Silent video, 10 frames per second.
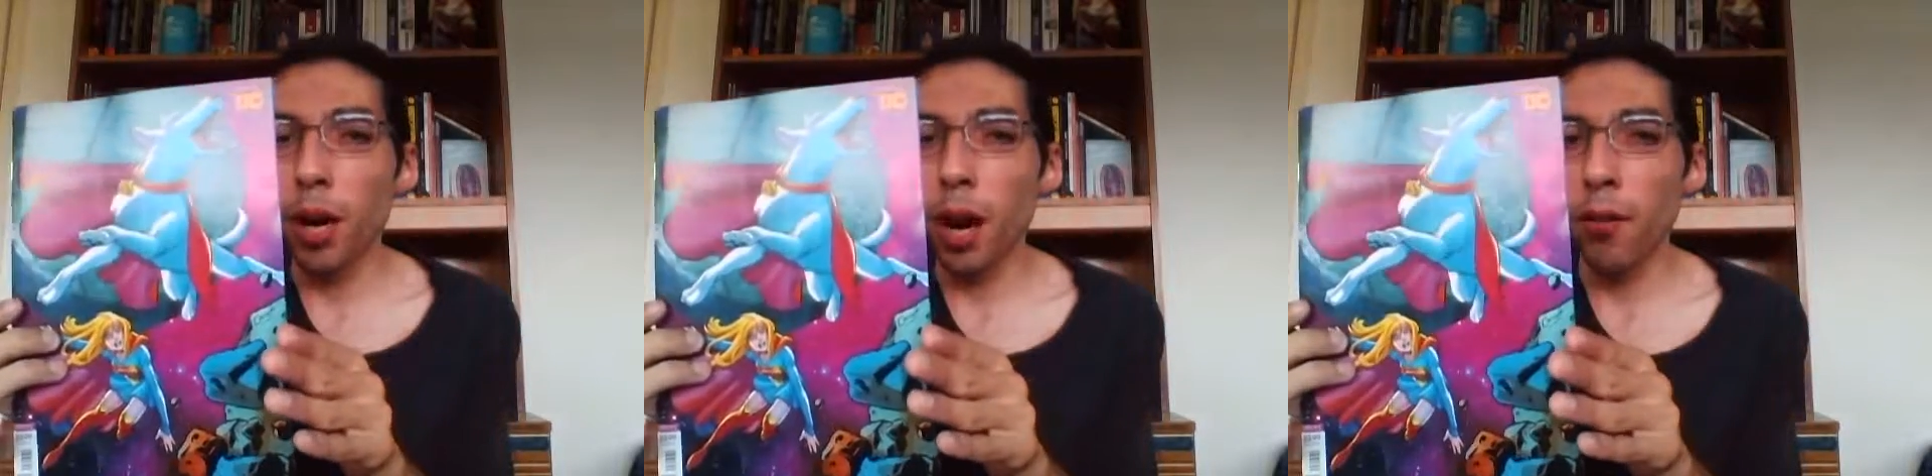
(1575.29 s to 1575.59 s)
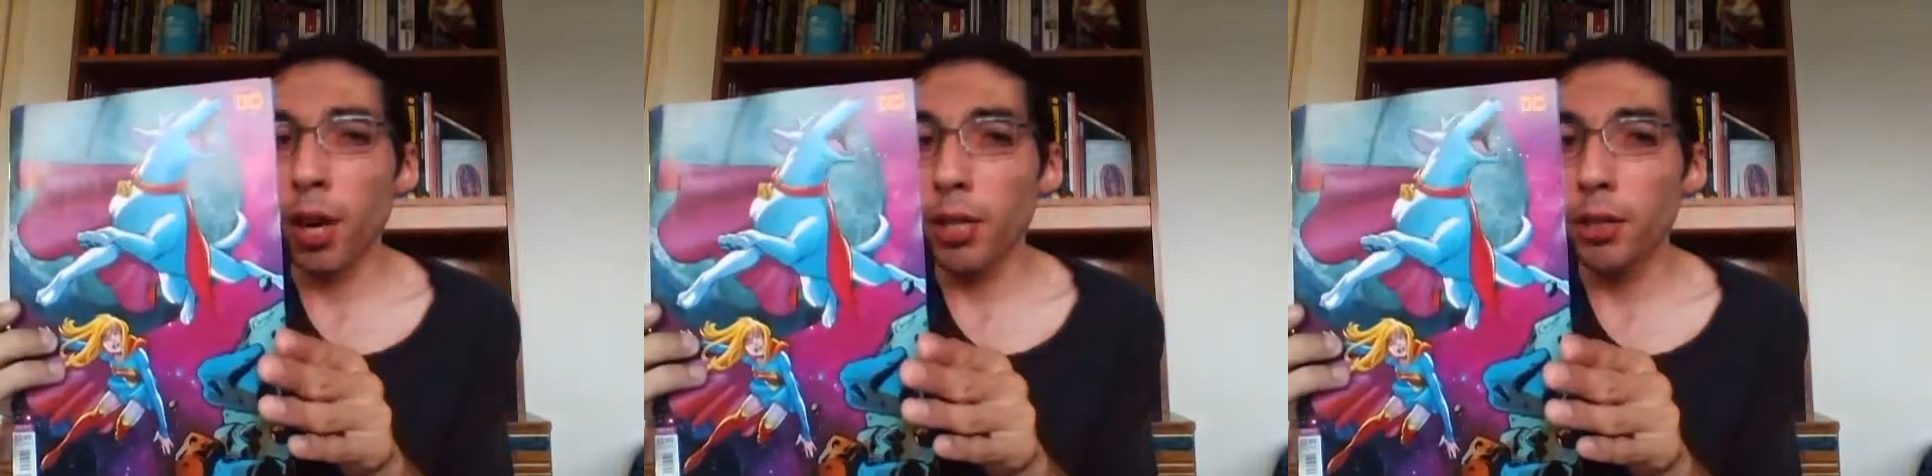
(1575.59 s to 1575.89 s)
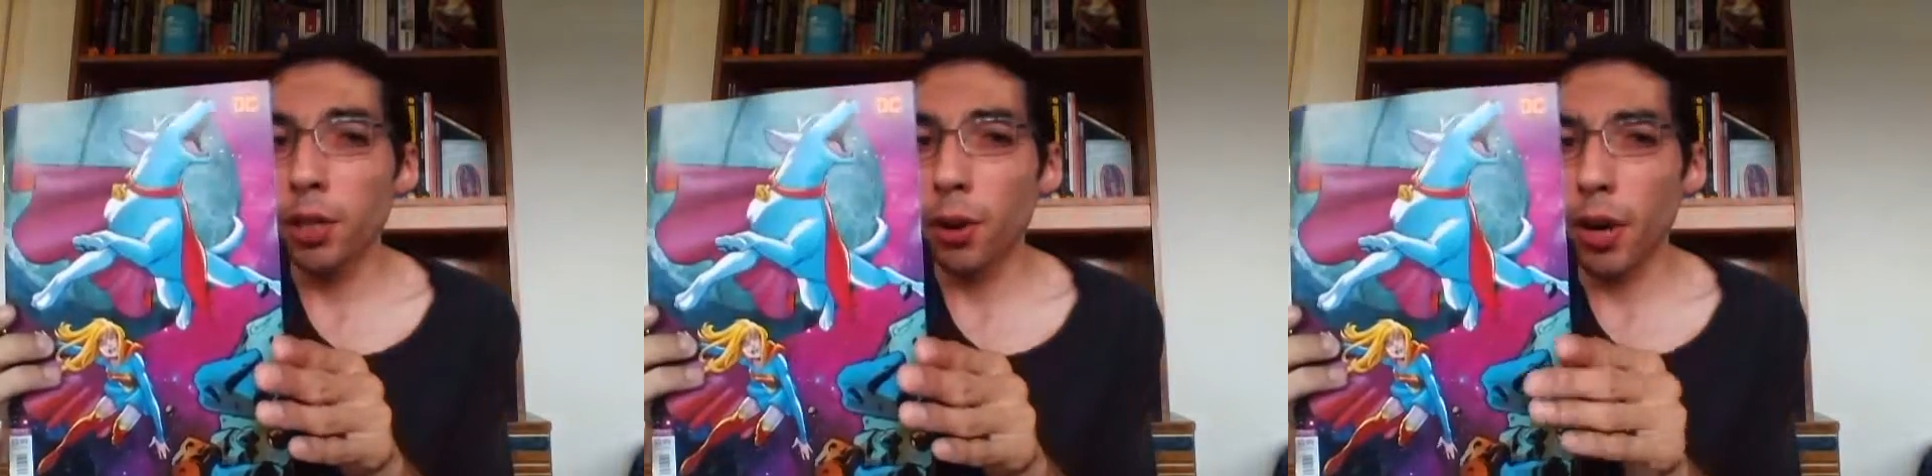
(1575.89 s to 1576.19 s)
cover I
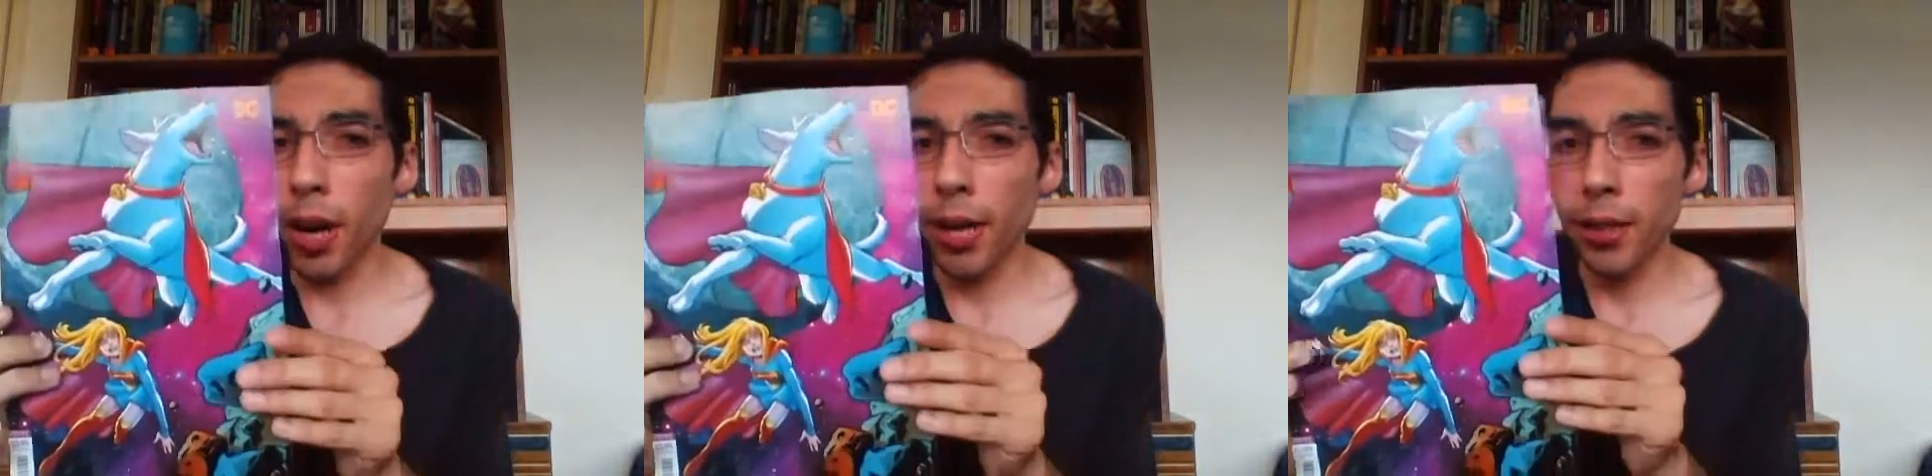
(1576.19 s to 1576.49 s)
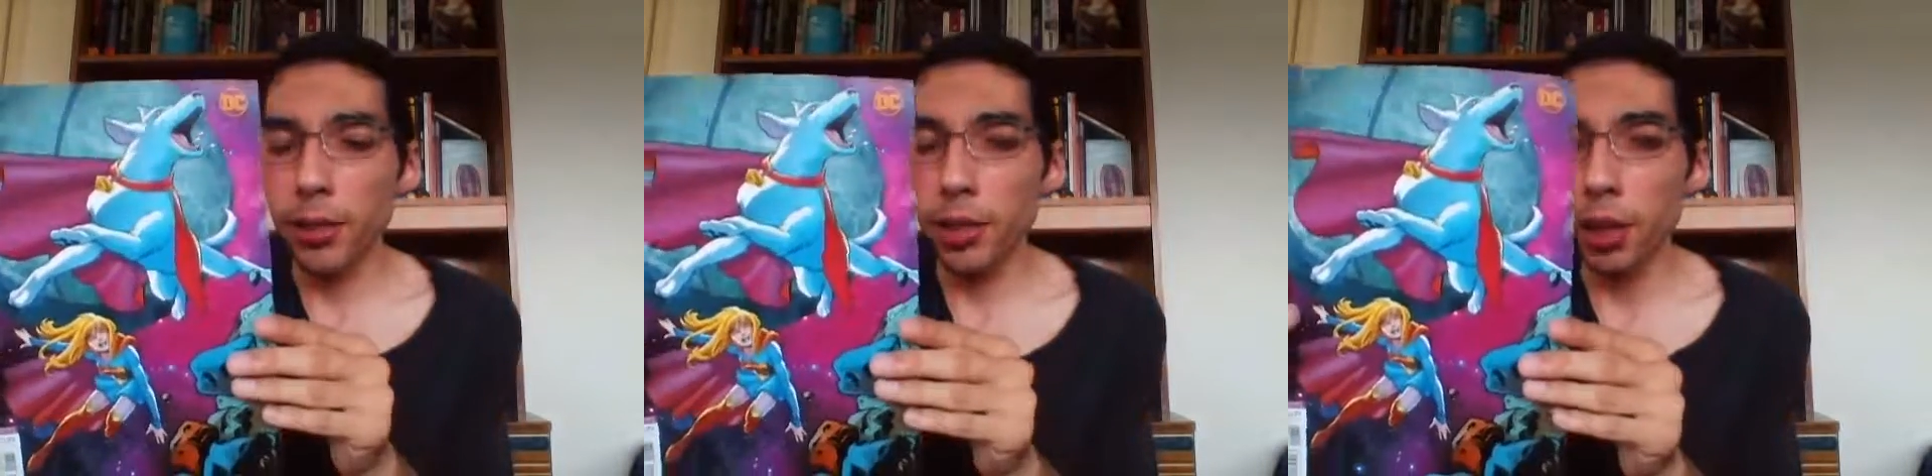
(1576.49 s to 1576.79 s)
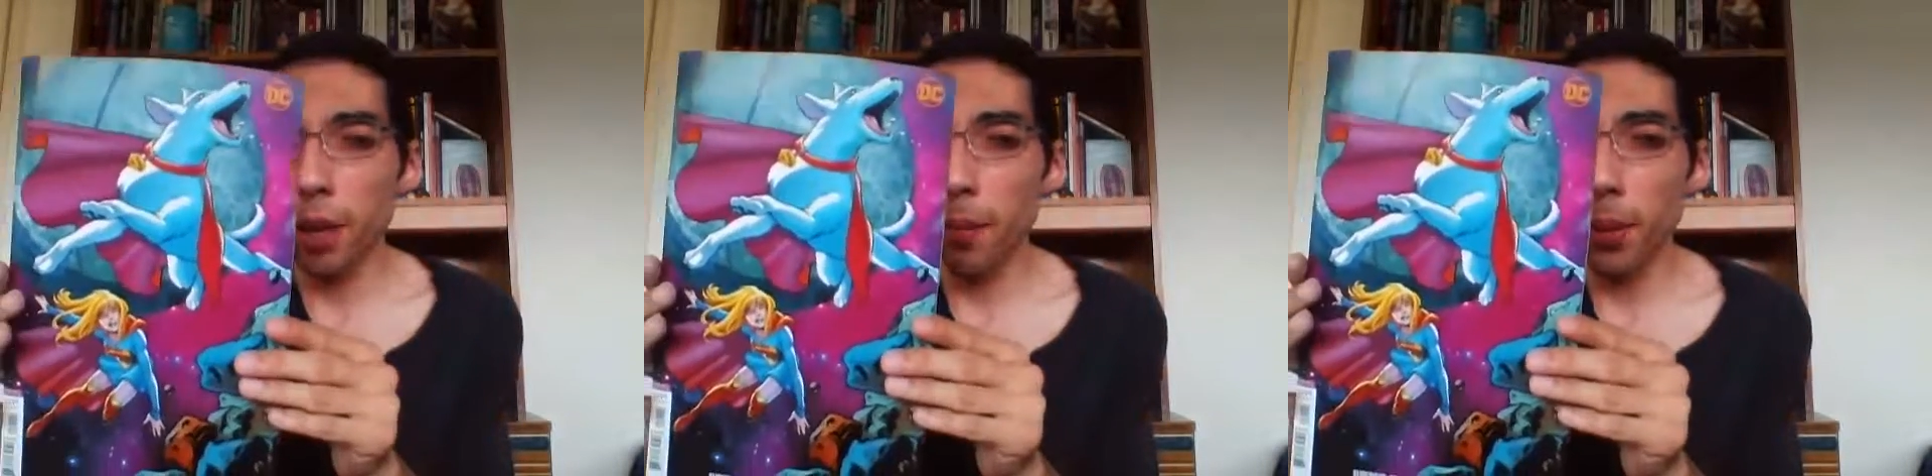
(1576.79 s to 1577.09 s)
saw at the
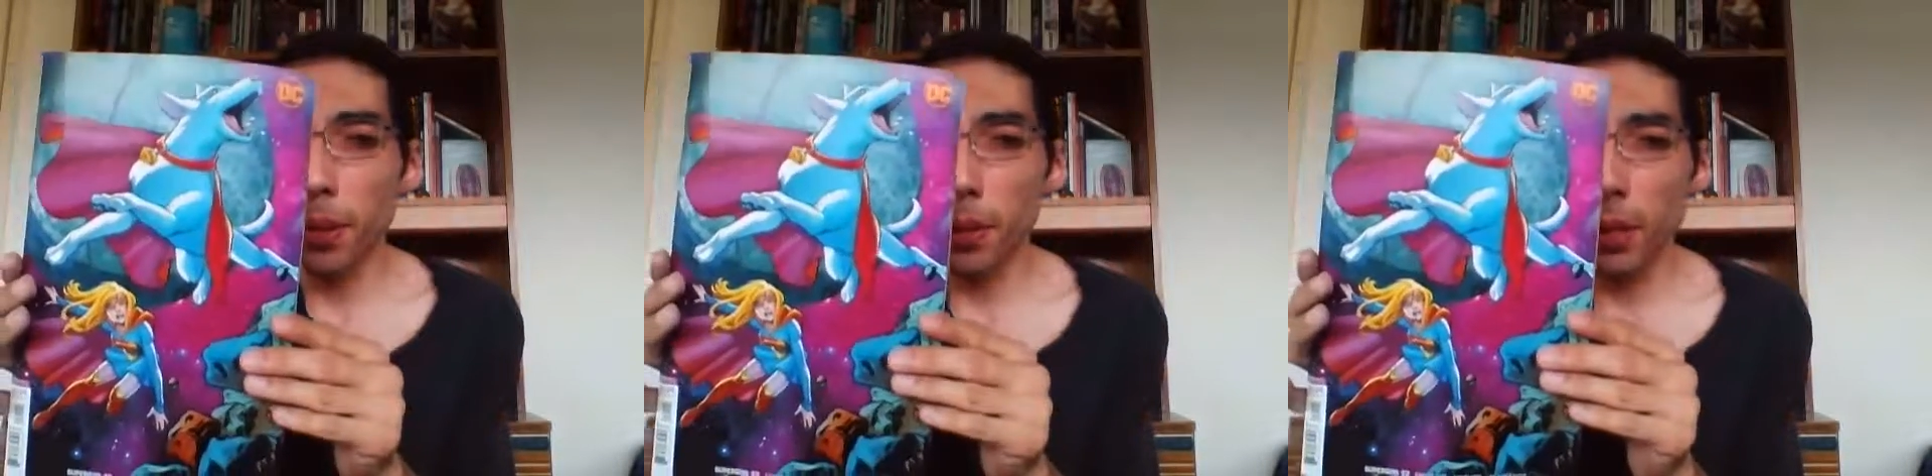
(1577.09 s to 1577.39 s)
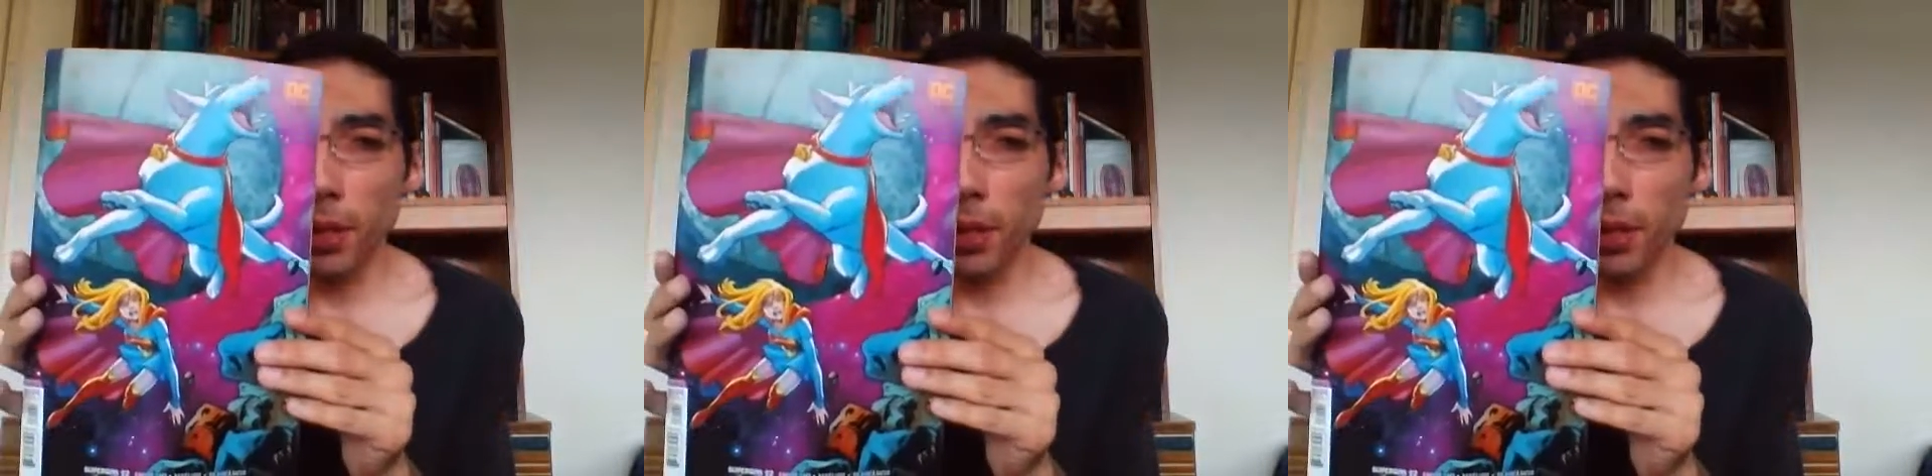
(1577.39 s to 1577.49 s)
shop.